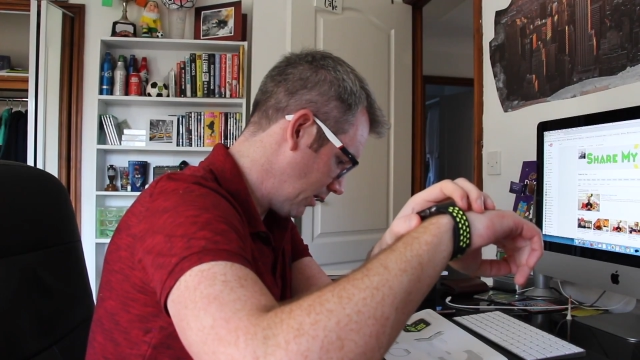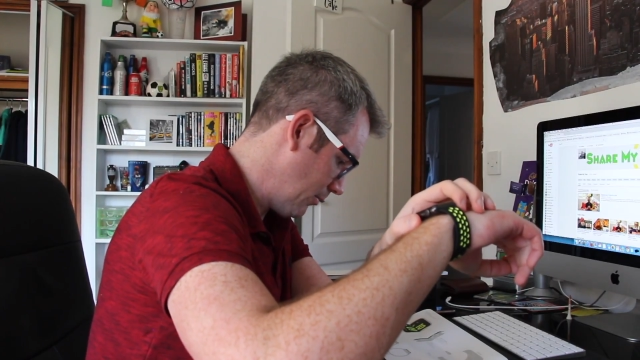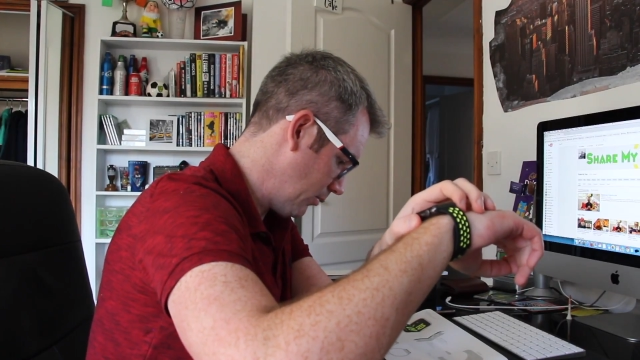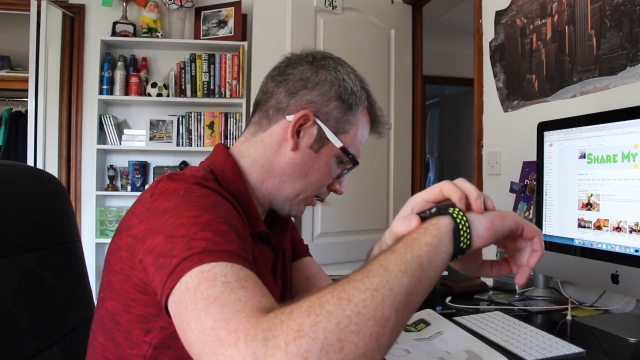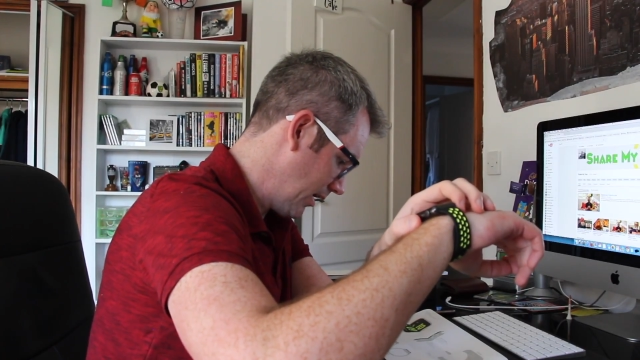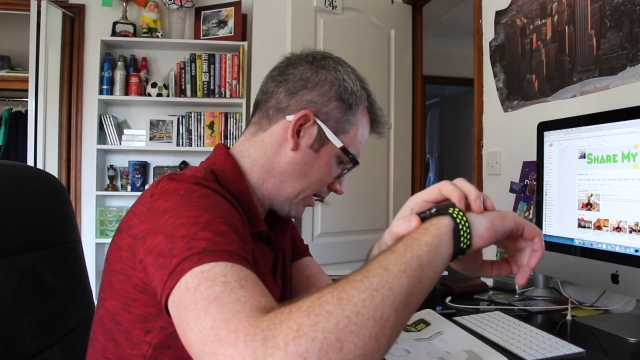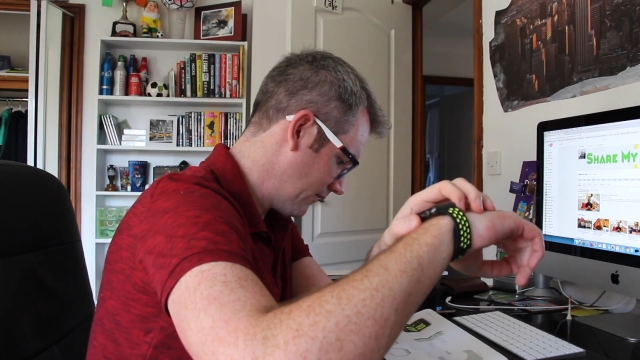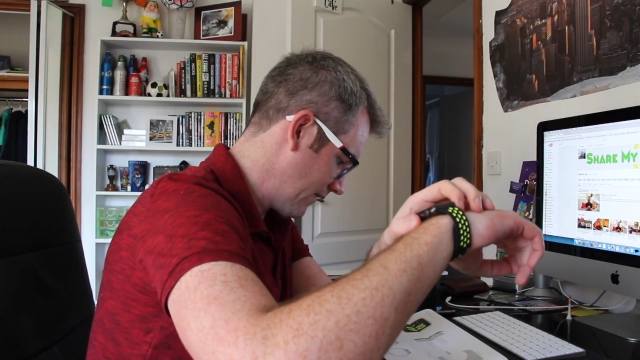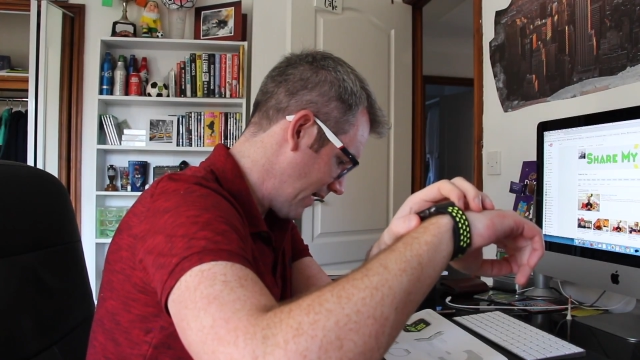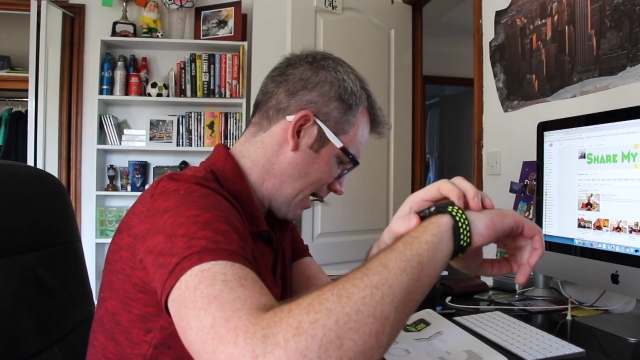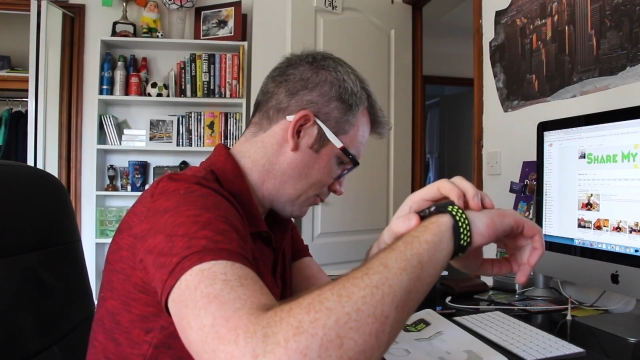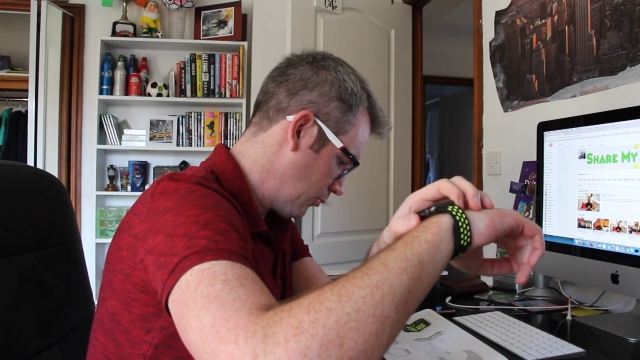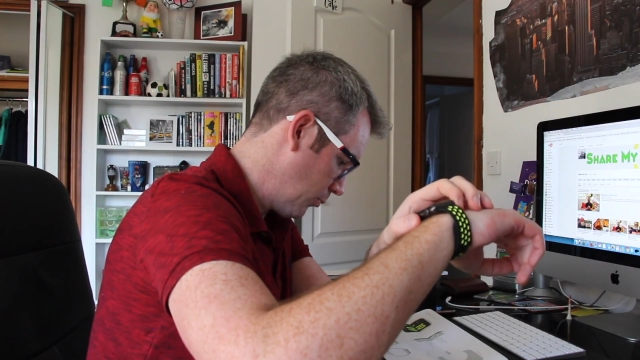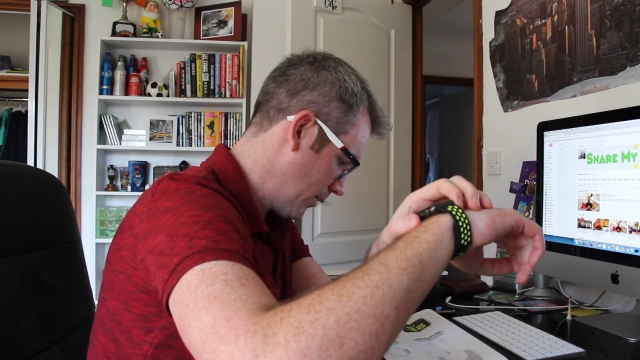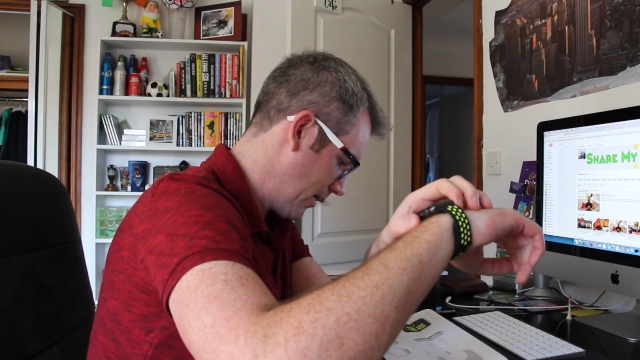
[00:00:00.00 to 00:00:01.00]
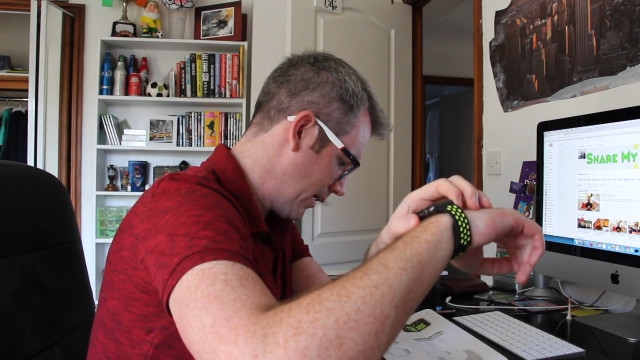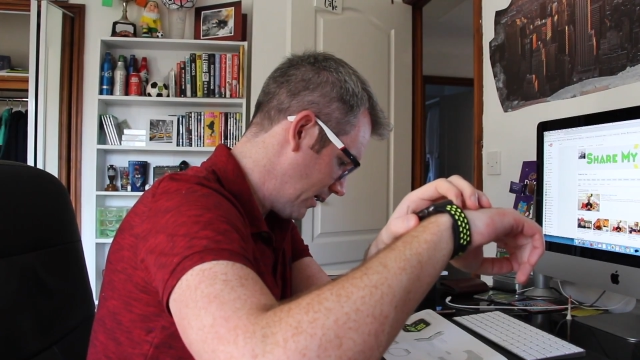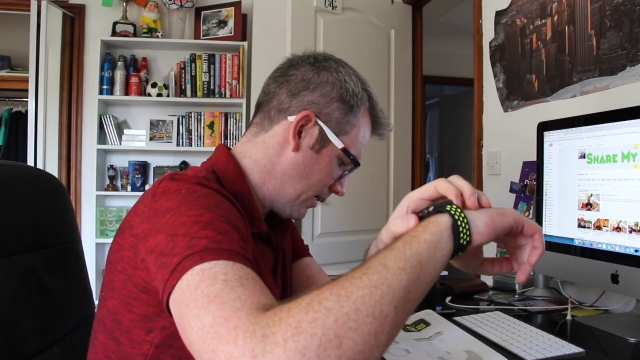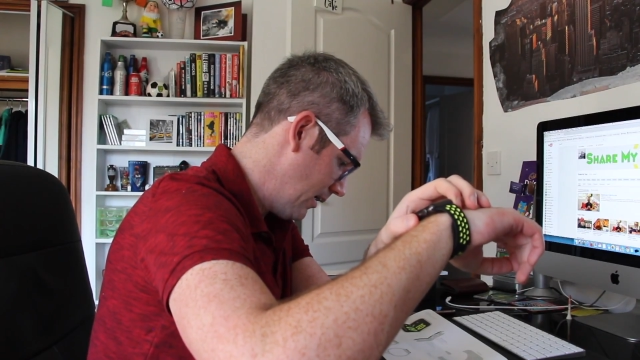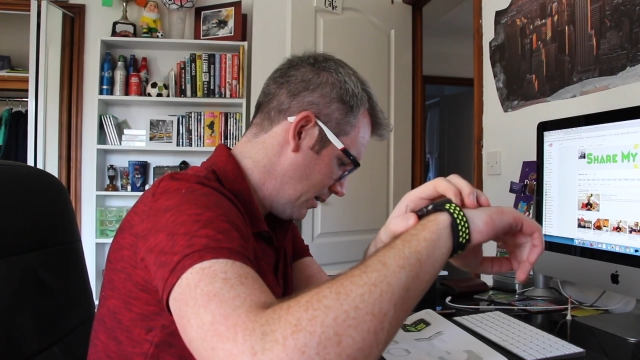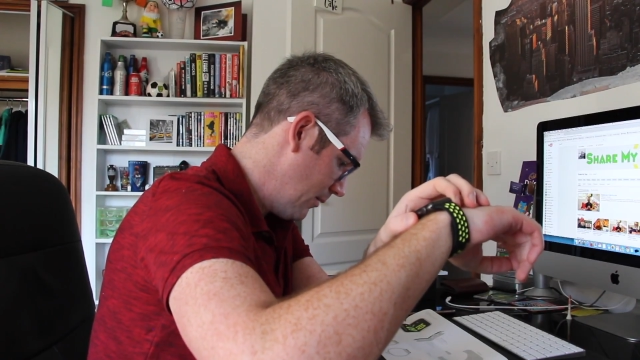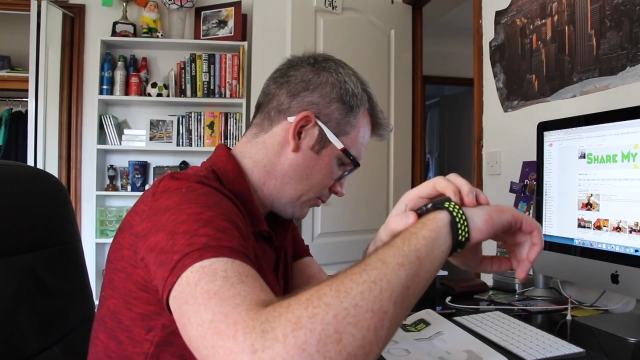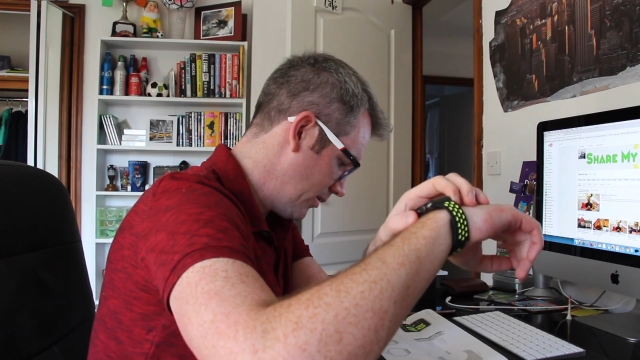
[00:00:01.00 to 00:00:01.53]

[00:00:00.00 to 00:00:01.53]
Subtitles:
double click for Apple Pay,